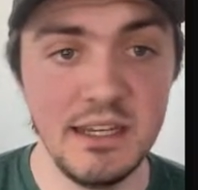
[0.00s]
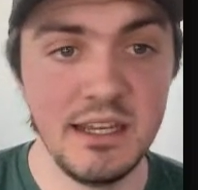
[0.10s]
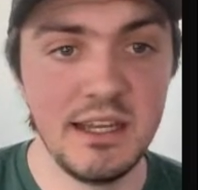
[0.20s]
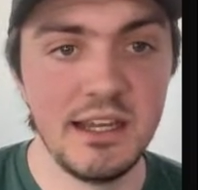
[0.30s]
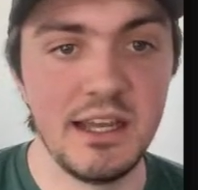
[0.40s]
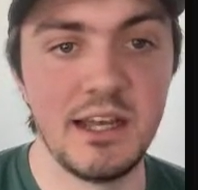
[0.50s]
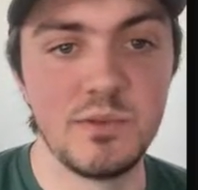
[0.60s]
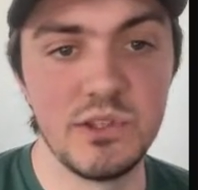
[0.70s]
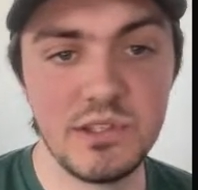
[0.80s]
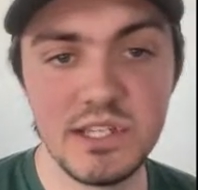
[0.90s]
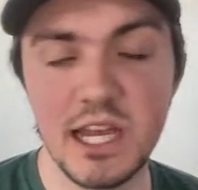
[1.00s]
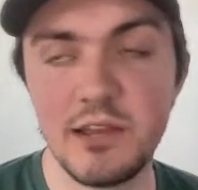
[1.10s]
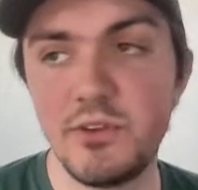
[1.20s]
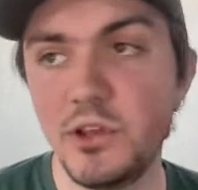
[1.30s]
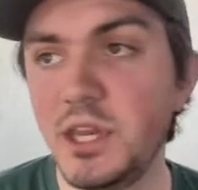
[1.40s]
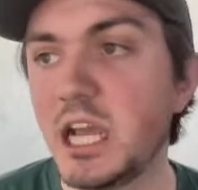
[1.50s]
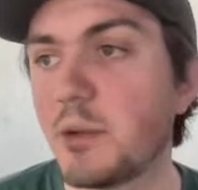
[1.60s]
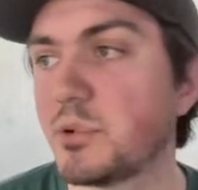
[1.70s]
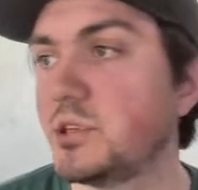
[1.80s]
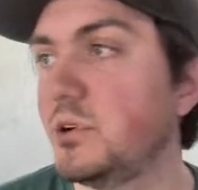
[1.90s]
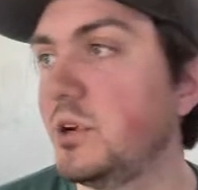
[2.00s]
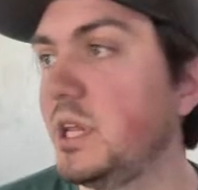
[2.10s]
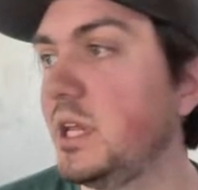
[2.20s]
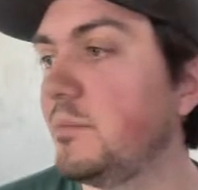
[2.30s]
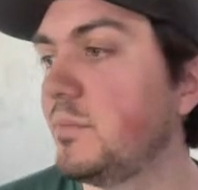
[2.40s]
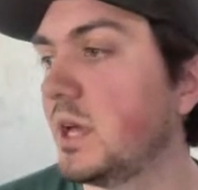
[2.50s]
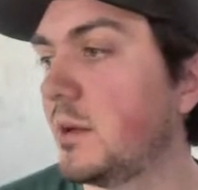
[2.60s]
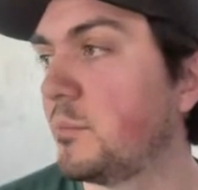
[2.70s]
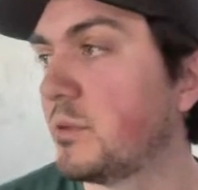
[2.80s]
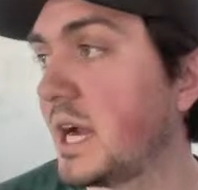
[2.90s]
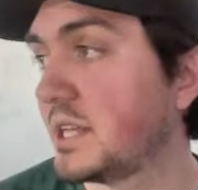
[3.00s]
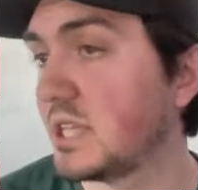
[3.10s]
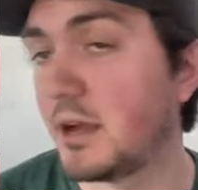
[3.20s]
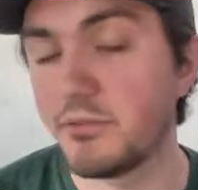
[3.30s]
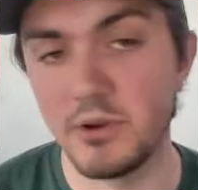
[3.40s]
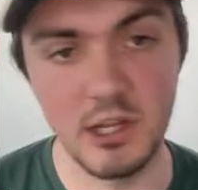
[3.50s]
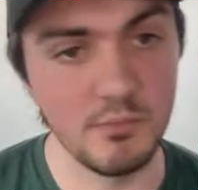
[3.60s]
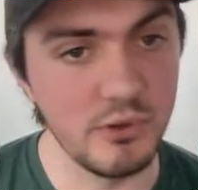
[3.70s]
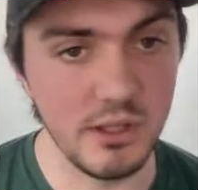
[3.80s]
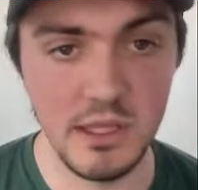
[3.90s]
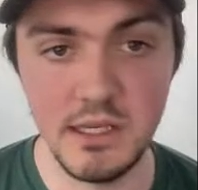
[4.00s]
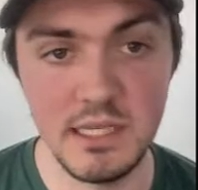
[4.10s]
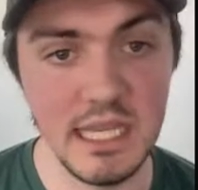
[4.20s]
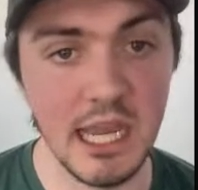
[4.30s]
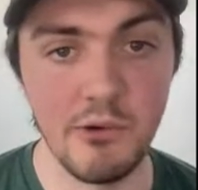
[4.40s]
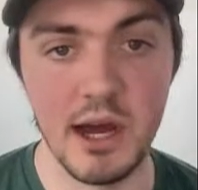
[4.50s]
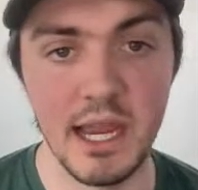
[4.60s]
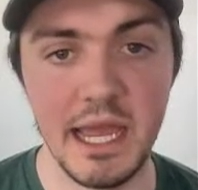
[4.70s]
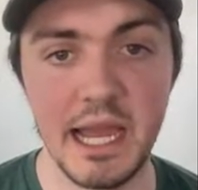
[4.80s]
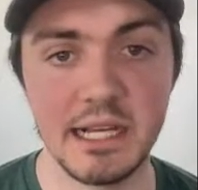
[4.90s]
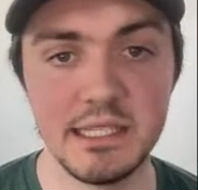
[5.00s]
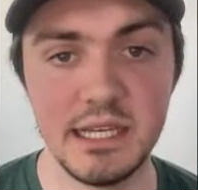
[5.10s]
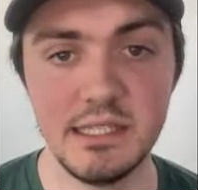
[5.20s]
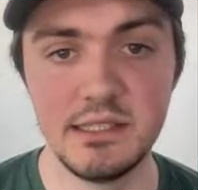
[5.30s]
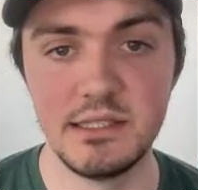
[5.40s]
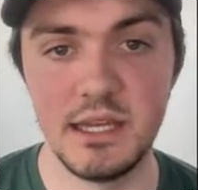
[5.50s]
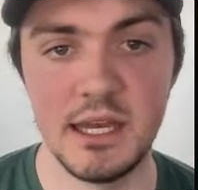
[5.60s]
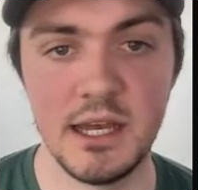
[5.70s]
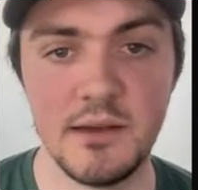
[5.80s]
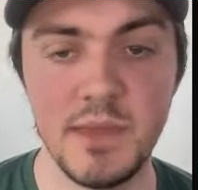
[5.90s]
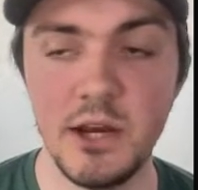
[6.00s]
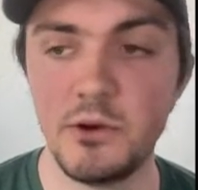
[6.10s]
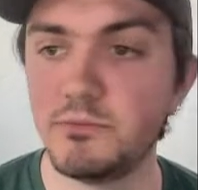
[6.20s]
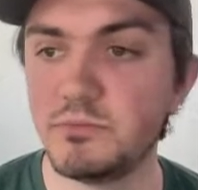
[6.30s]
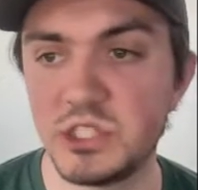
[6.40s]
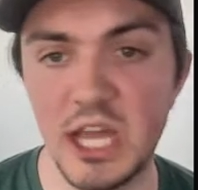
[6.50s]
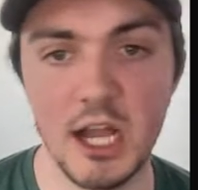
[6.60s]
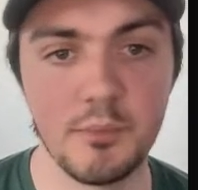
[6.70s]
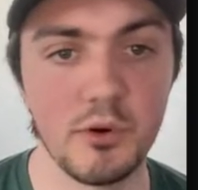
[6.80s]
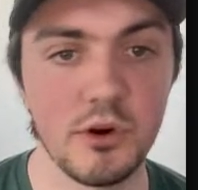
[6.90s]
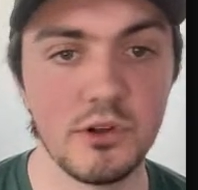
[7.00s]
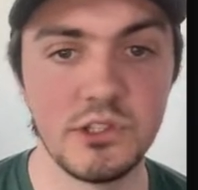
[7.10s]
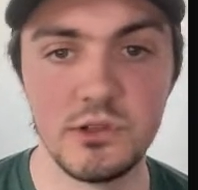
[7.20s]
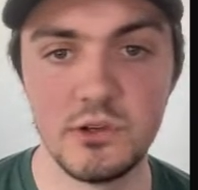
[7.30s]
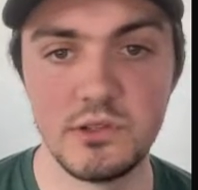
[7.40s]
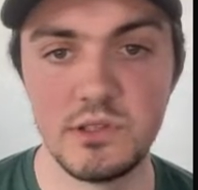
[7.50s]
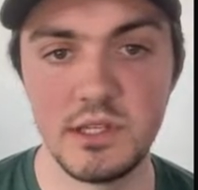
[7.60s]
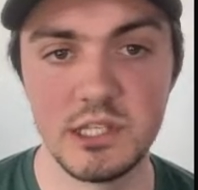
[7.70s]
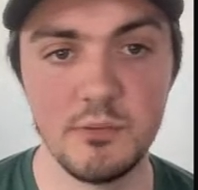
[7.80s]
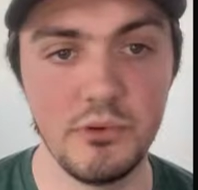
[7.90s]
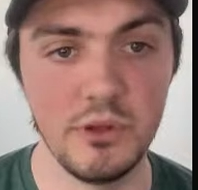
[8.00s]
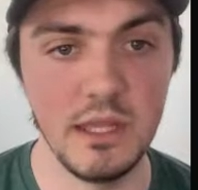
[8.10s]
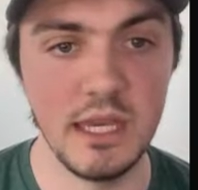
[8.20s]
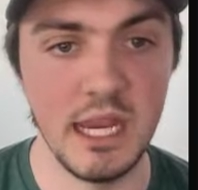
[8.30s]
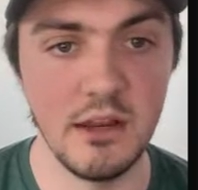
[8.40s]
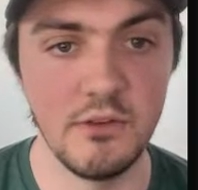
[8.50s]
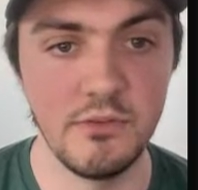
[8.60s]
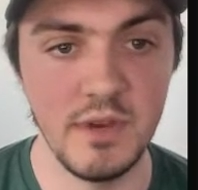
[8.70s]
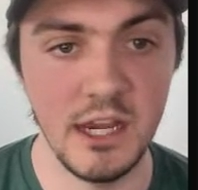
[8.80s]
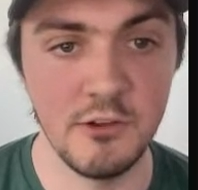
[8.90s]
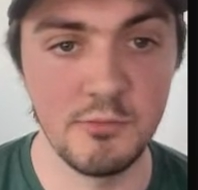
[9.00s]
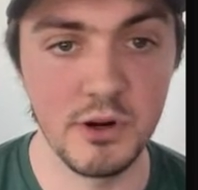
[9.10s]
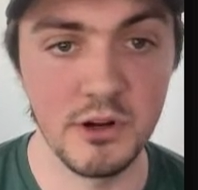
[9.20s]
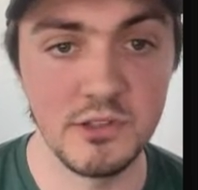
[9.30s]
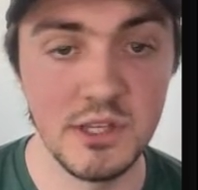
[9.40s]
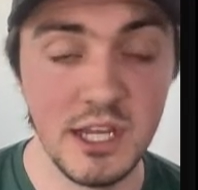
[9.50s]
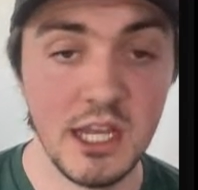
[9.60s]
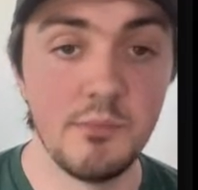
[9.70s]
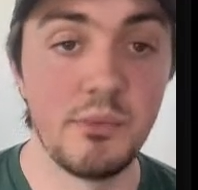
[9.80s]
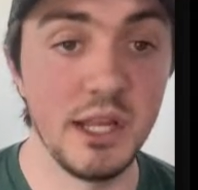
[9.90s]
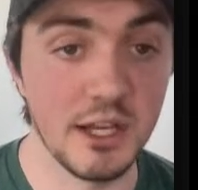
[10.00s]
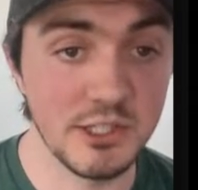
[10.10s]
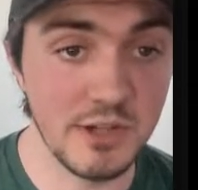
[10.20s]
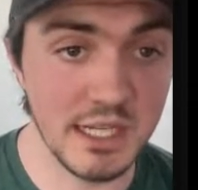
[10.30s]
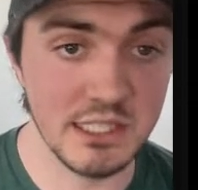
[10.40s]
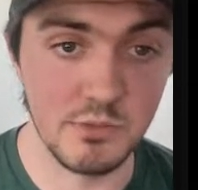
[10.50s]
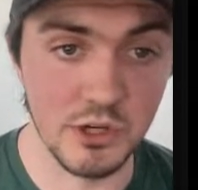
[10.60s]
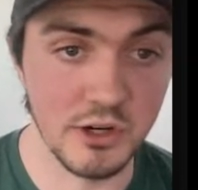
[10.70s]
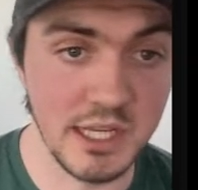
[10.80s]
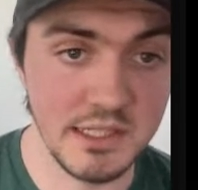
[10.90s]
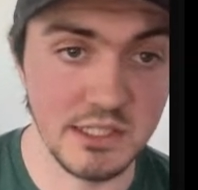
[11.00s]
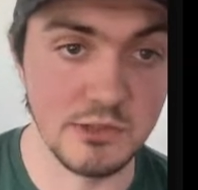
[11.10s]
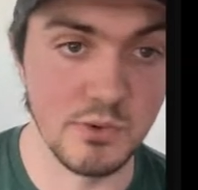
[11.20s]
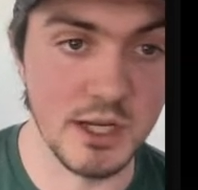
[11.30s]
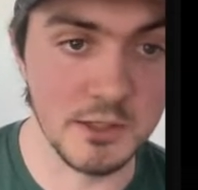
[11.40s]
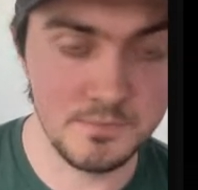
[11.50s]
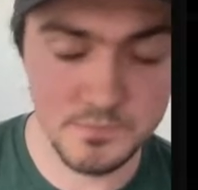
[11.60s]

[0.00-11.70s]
So this is kind of a unique opportunity. Brad is offering completely DIY access. They don't stock birds, so it's completely native birds. But he also has some turkeys as well.